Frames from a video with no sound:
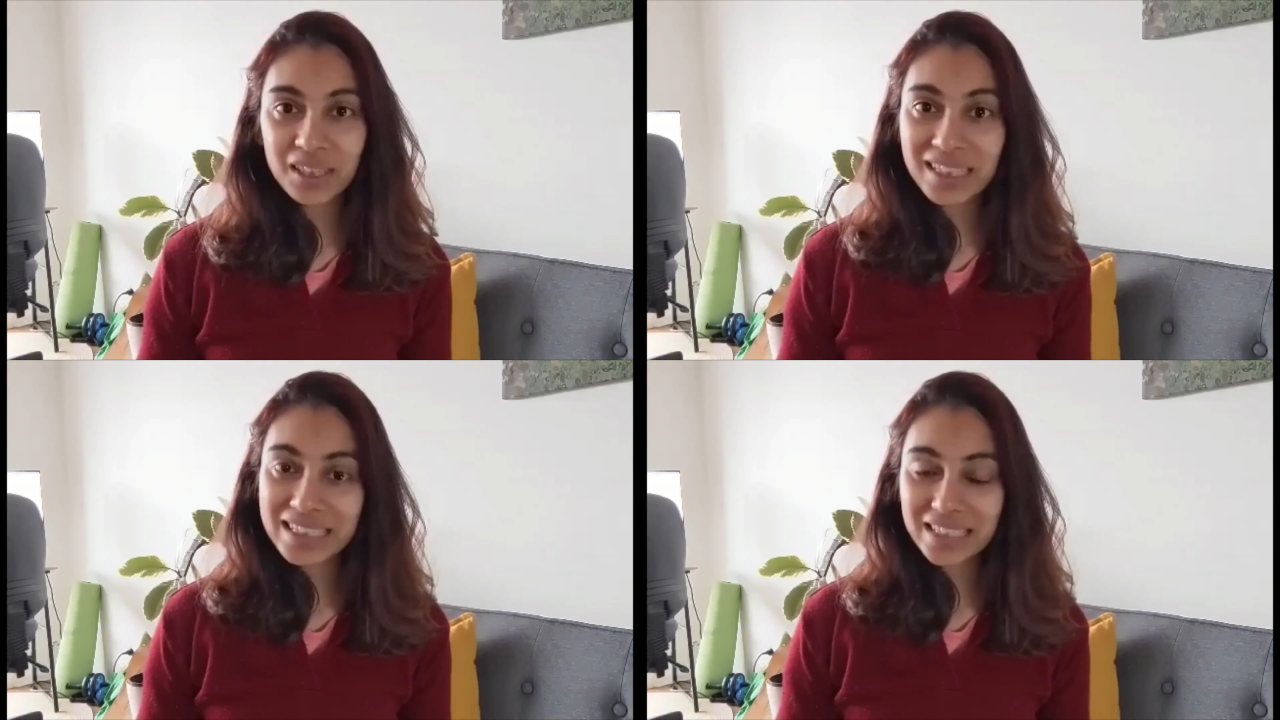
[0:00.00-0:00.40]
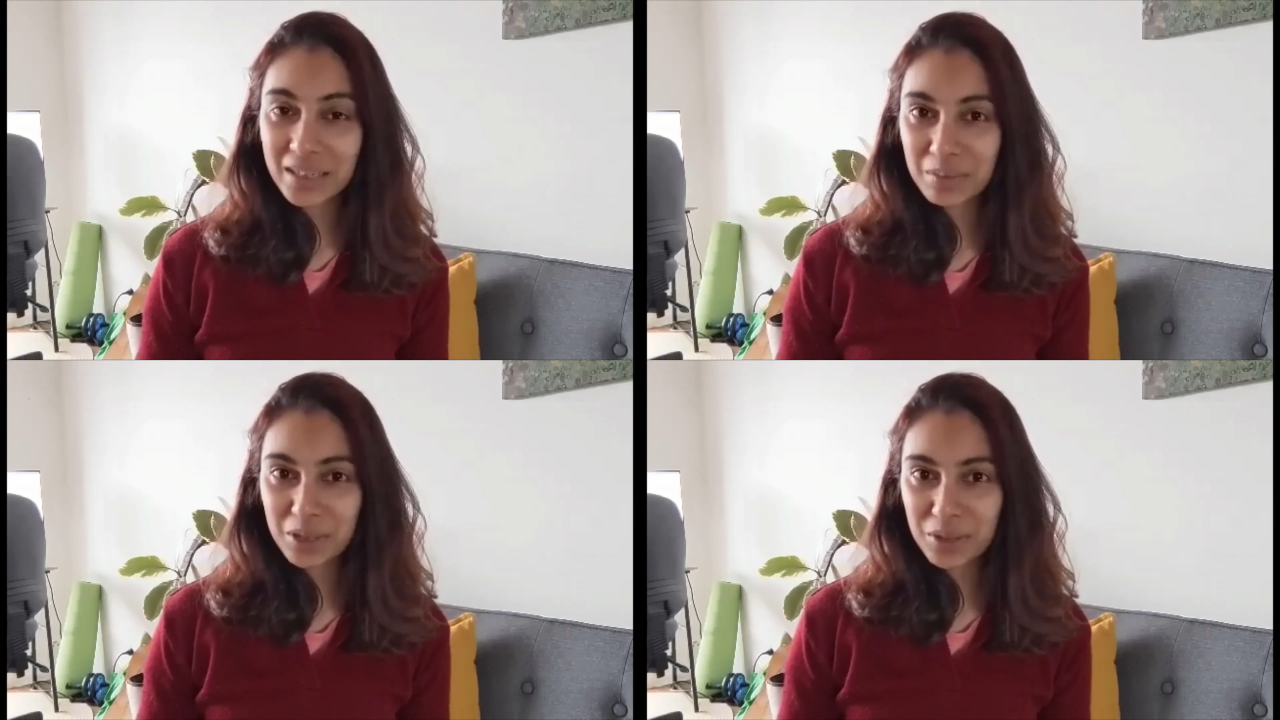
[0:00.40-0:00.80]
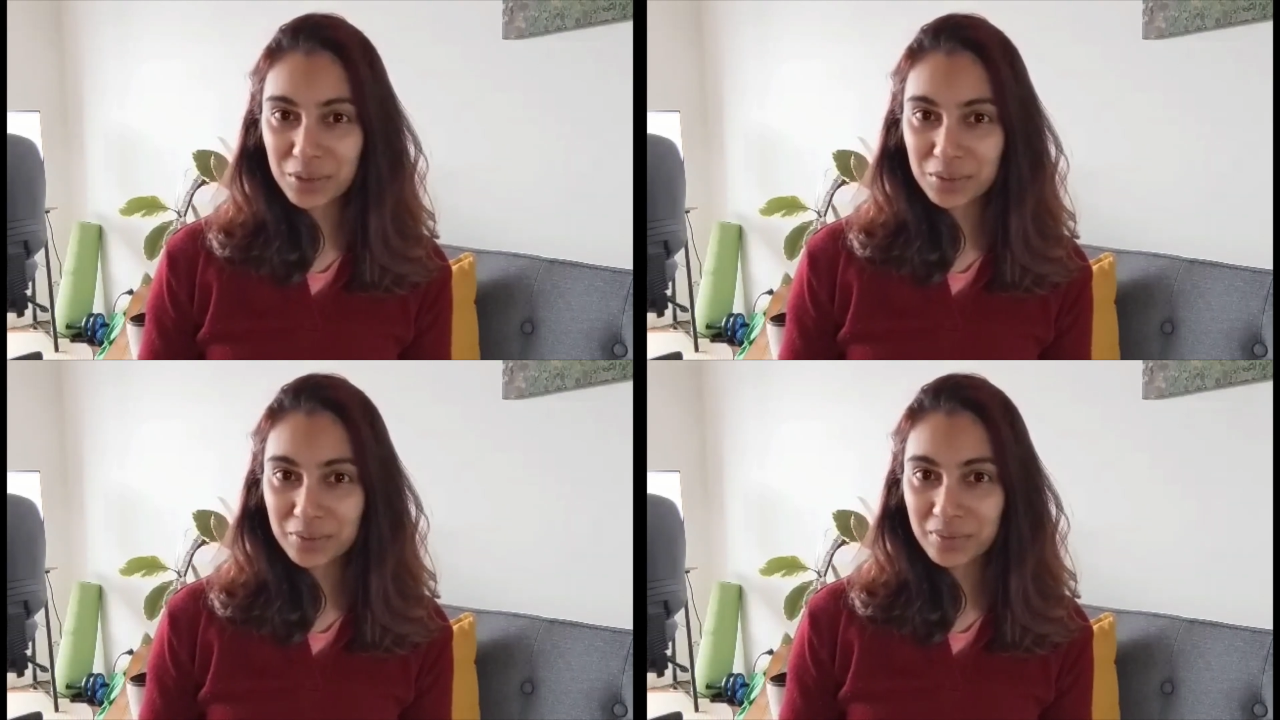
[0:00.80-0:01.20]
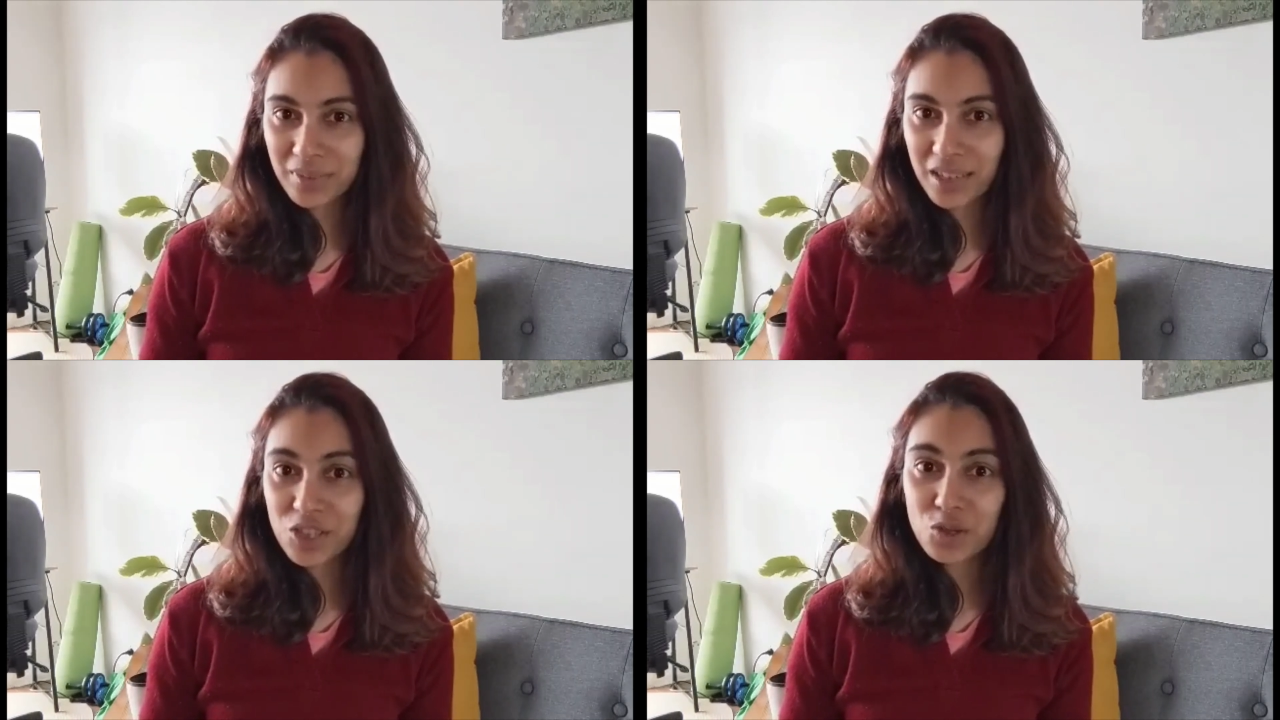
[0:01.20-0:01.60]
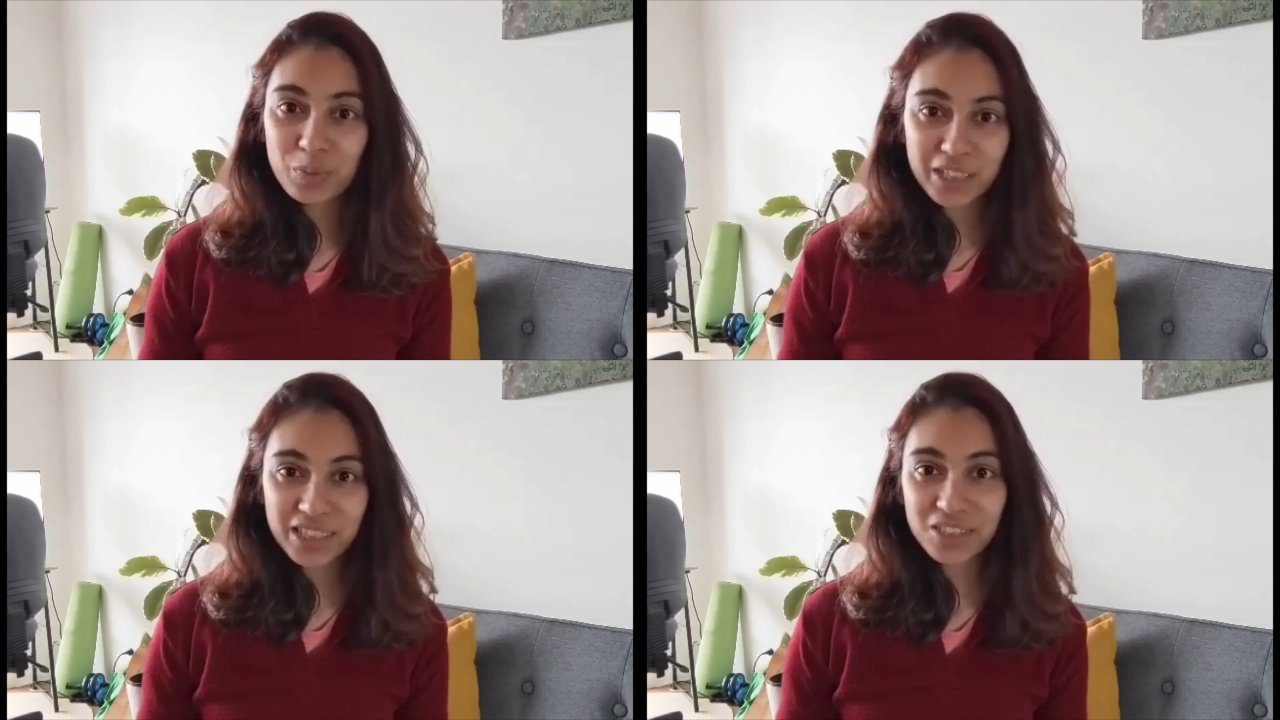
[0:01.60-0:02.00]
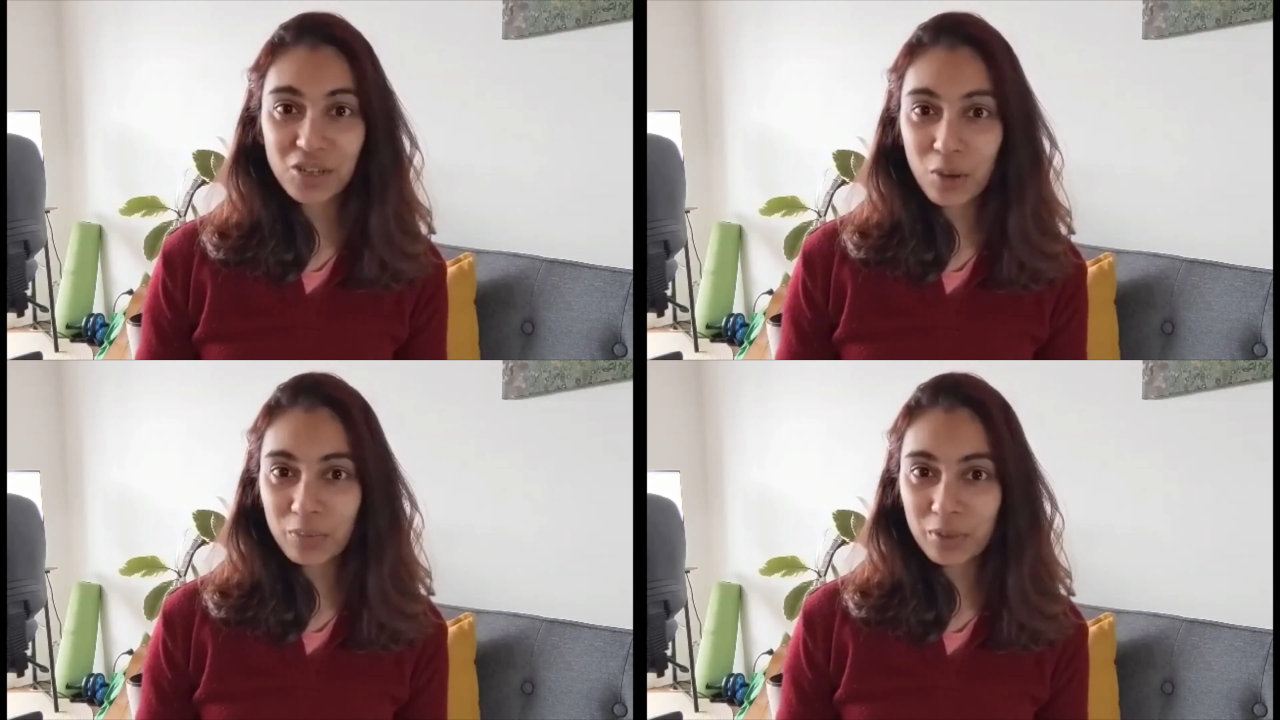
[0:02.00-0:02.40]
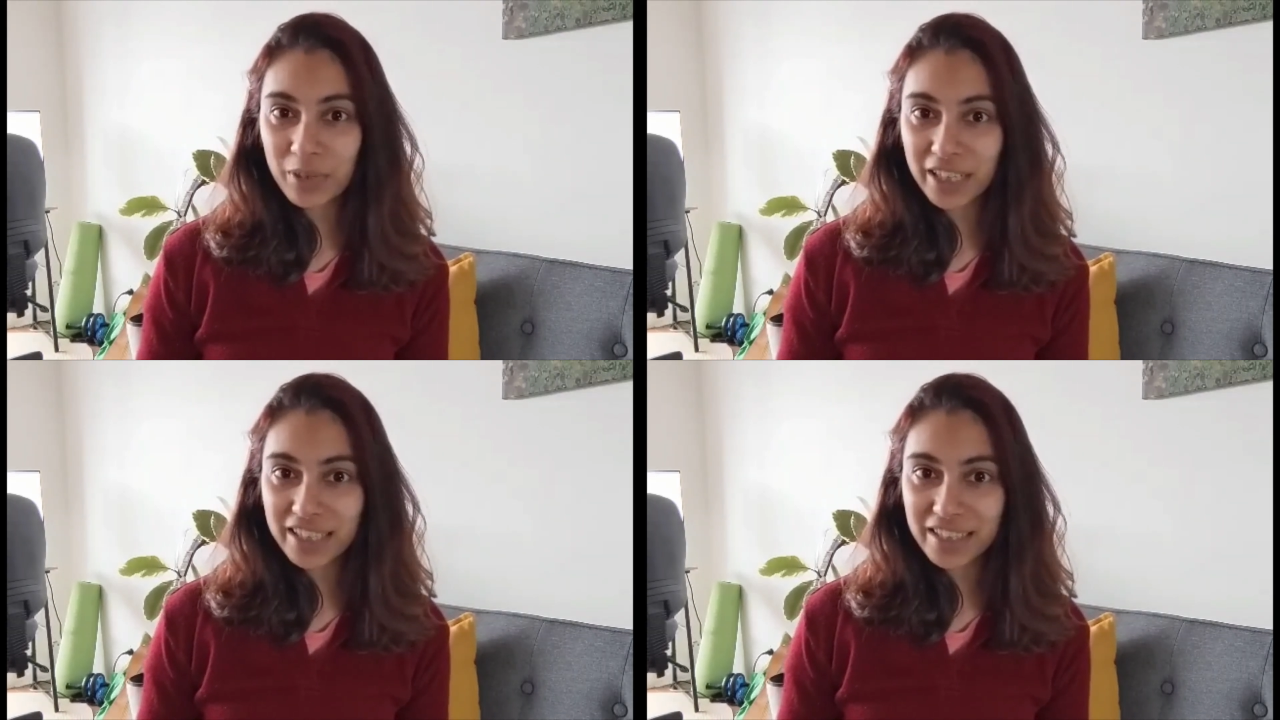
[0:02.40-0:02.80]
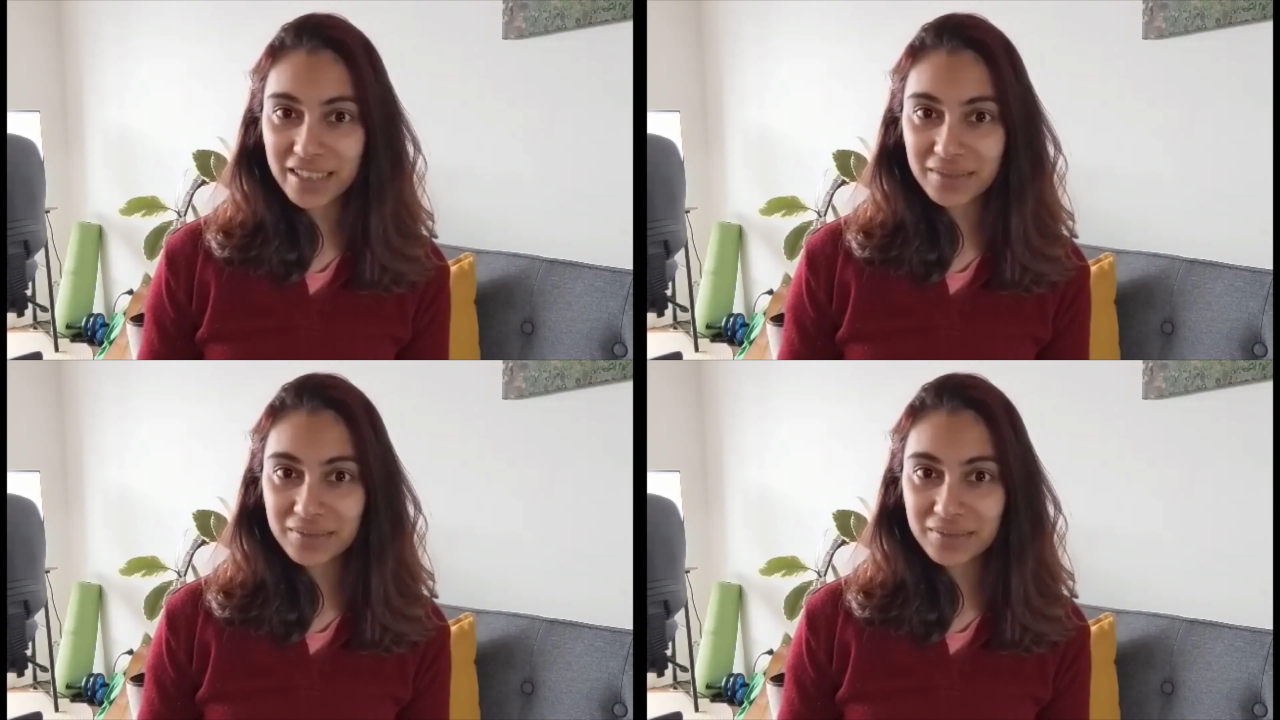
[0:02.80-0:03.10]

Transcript: lesson number 2. You must compromise.